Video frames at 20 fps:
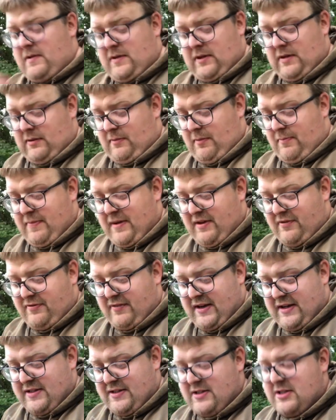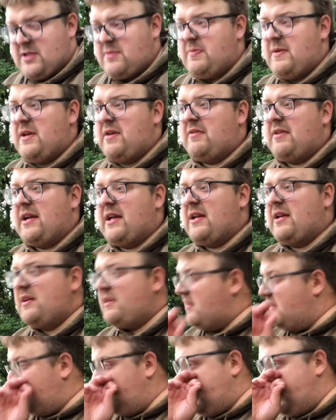I'm a big fan of the spinner rig,
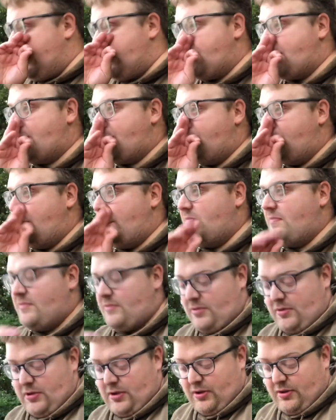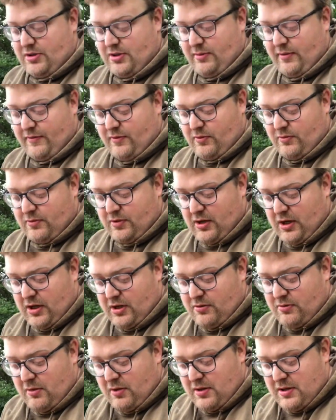as you know some of you will
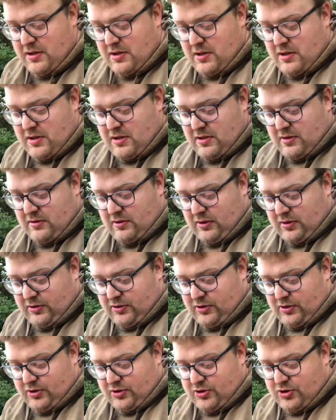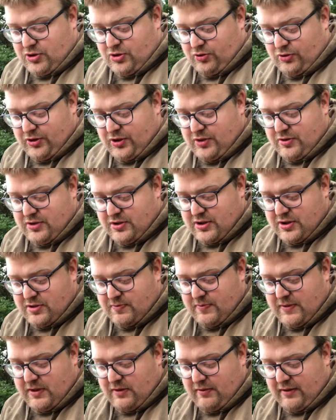know. I enjoy using the
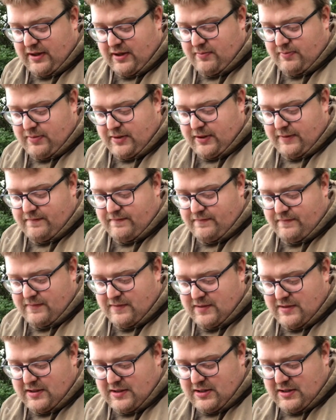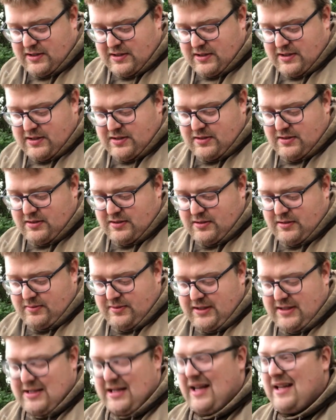spinner rig, but some of
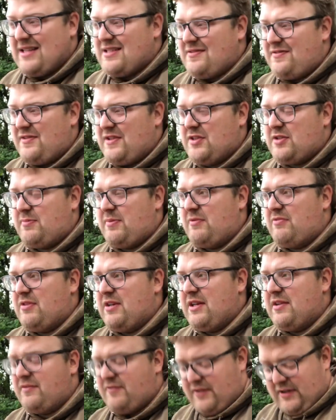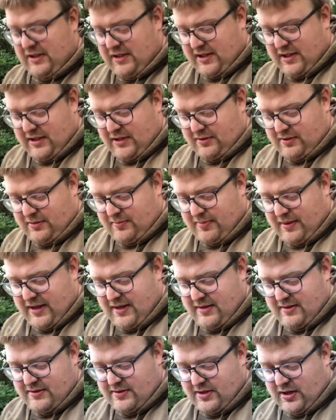these lakes fish have been really finicky on the bait,
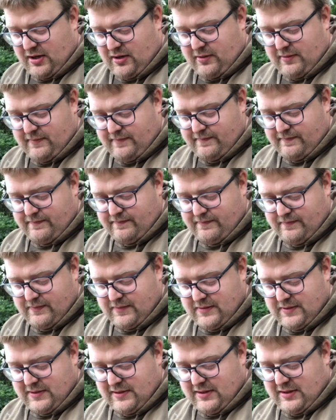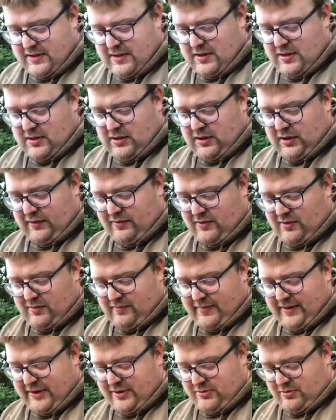so I've gone
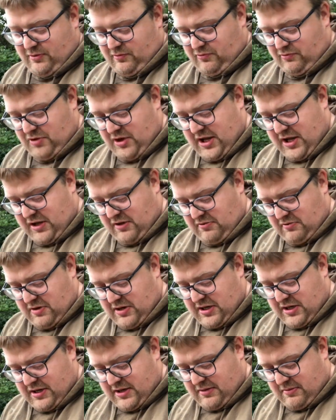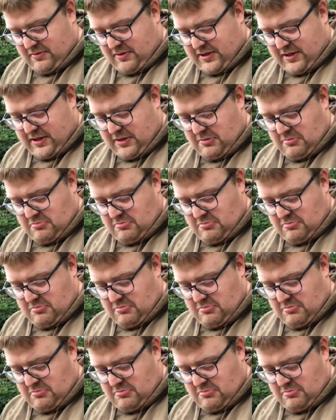back to a rig really where